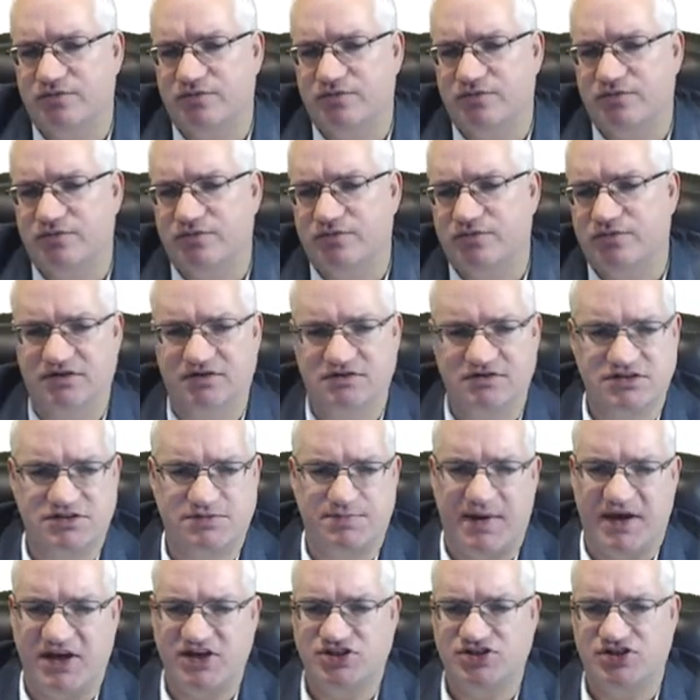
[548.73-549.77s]
NASA
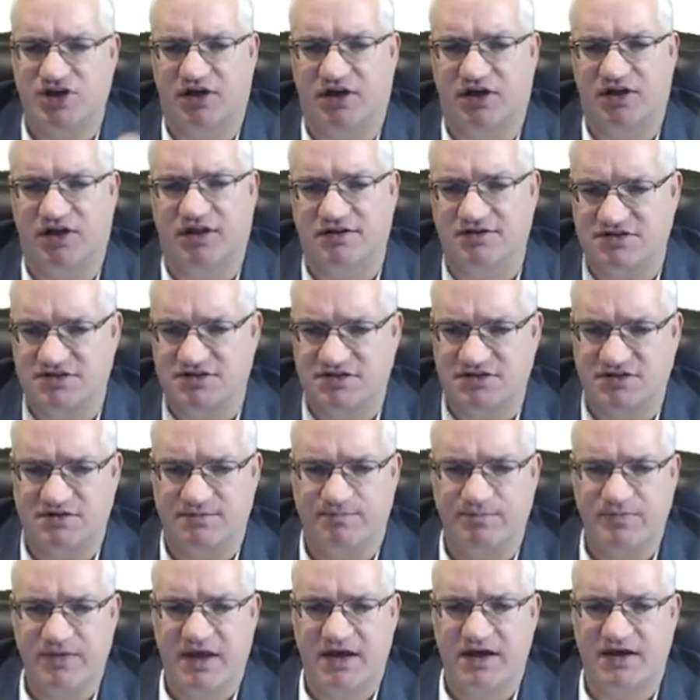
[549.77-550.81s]
building
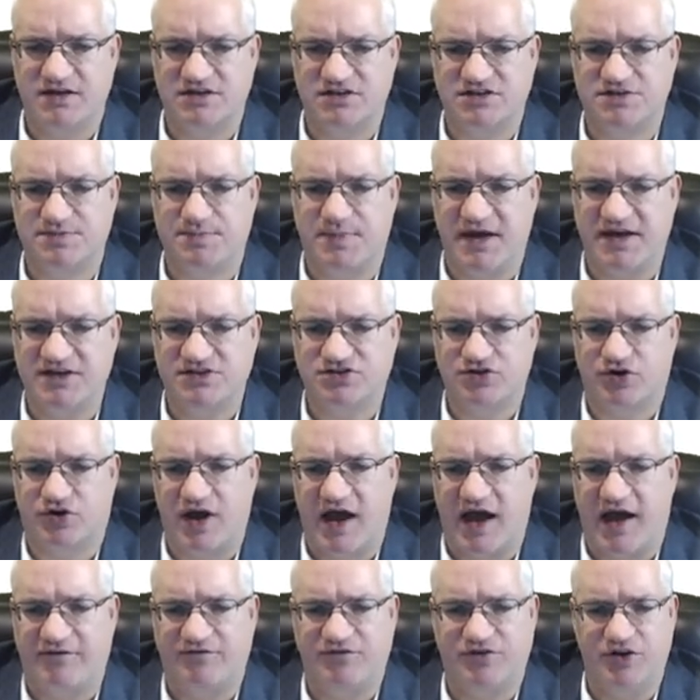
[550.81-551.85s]
space shuttles
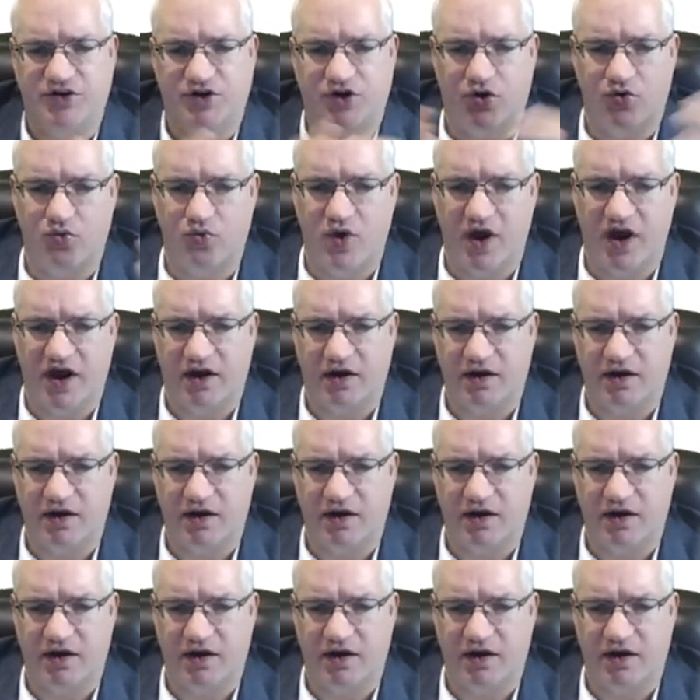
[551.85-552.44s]
and spacecraft,